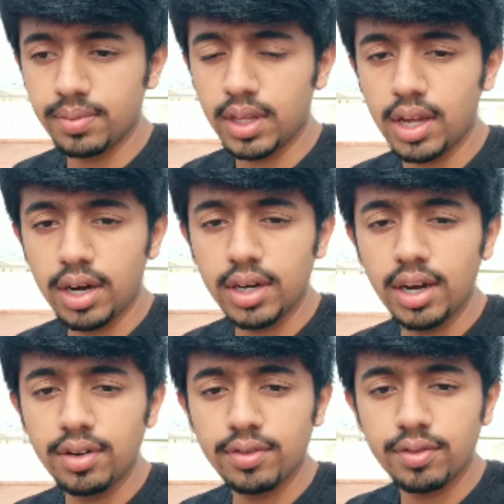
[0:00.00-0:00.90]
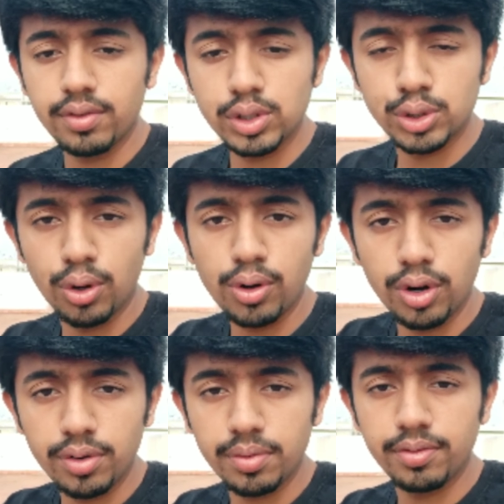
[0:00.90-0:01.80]
The content was so
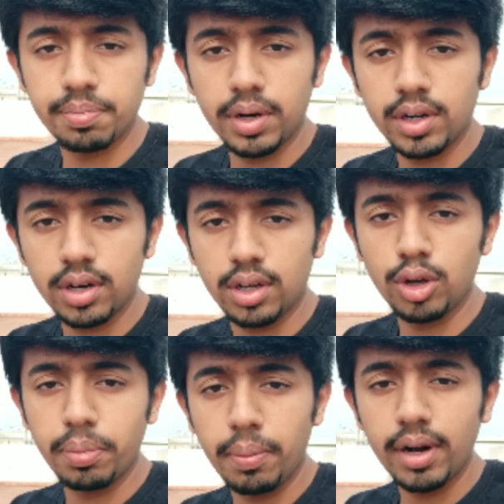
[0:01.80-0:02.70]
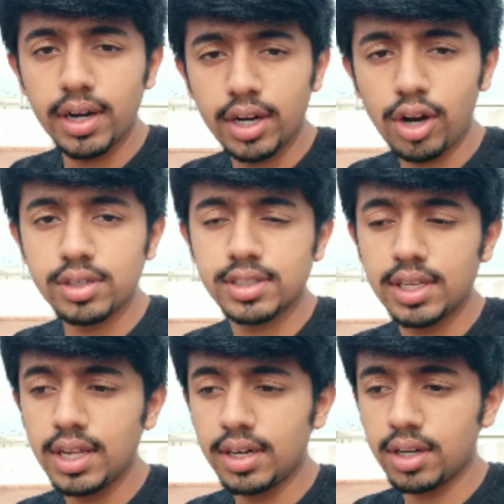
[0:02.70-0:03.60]
good, but you people did not
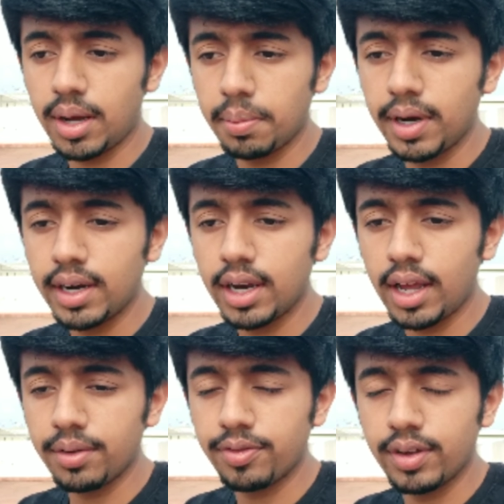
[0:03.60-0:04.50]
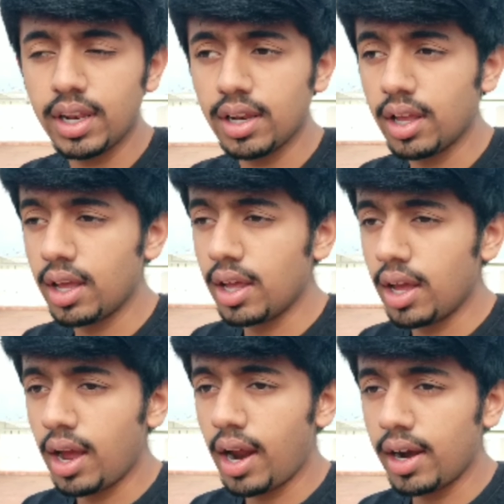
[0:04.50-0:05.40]
see it completely, I feel.
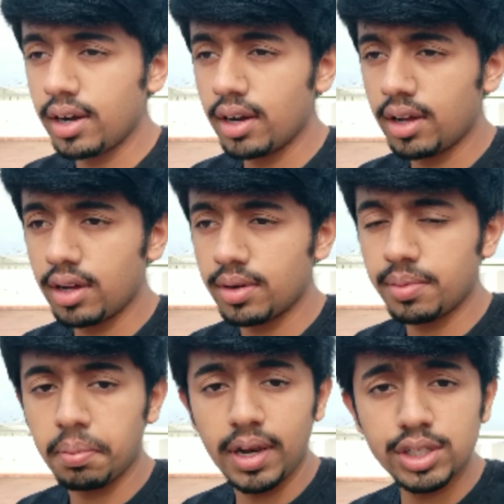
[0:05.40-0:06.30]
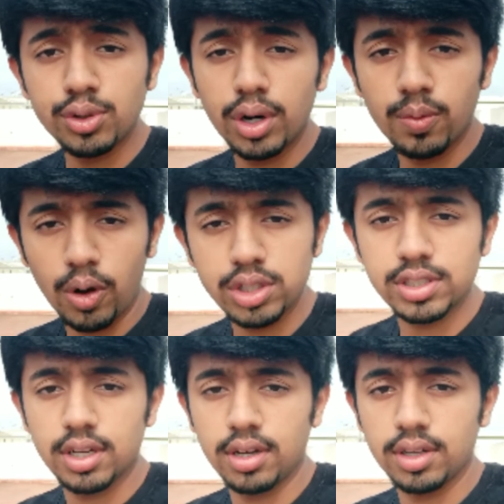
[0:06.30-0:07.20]
And uh, please go and
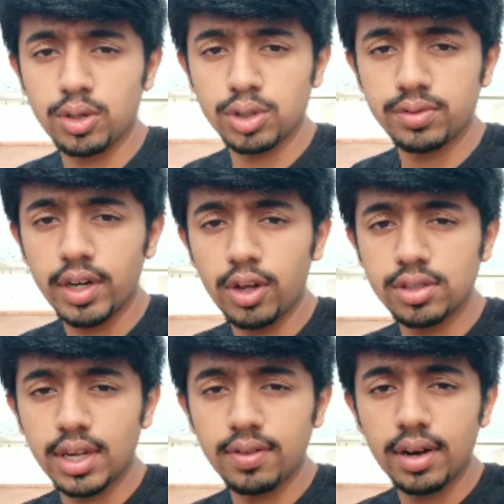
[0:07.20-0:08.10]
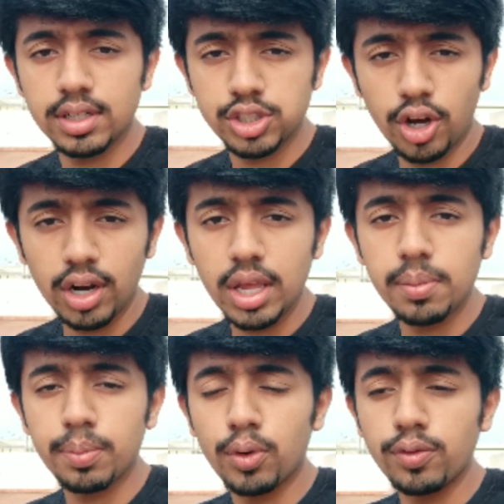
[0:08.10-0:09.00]
watch uh, those videos that will surely
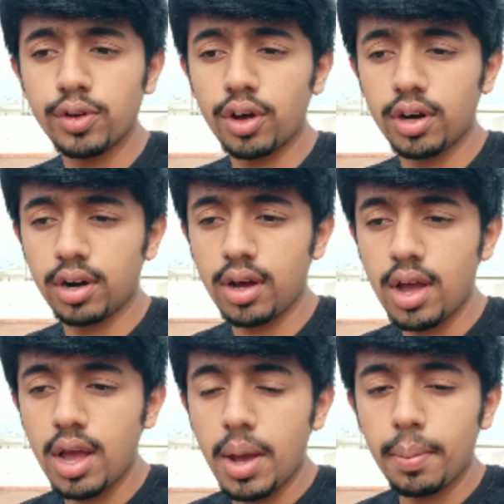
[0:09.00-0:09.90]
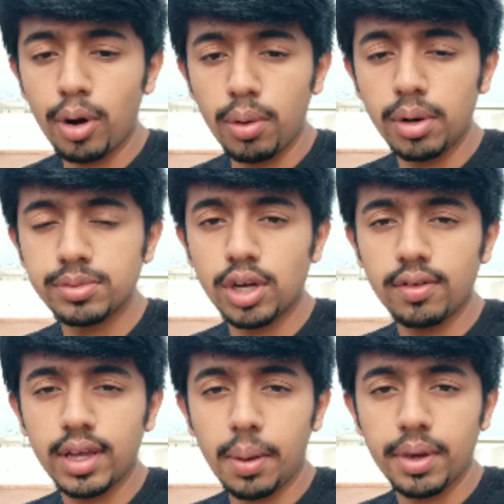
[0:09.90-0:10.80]
improve your problem
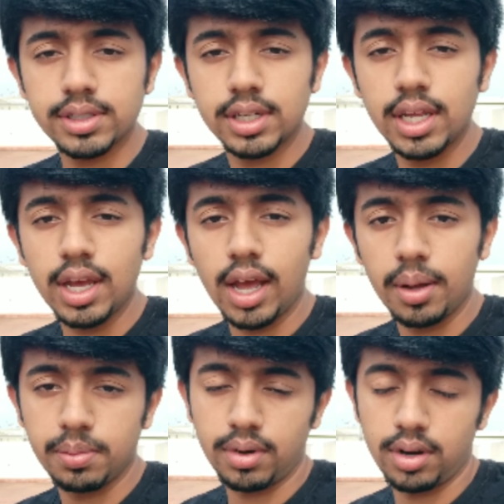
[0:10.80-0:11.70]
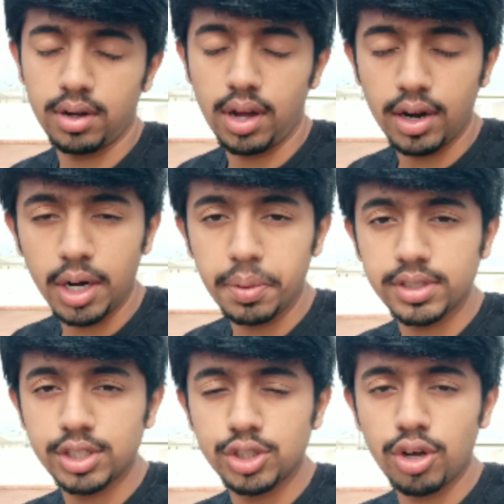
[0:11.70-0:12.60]
solving capacity. I'm 100%
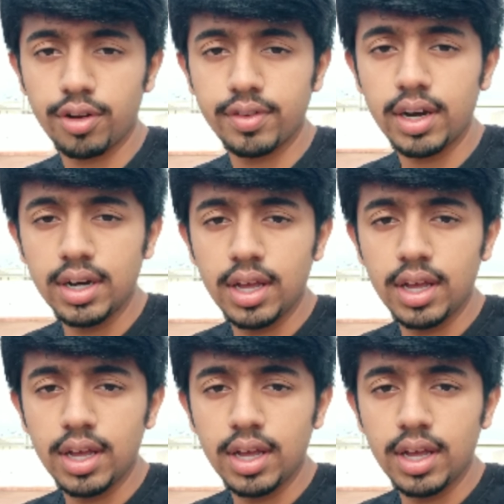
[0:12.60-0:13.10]
uh, sure of that.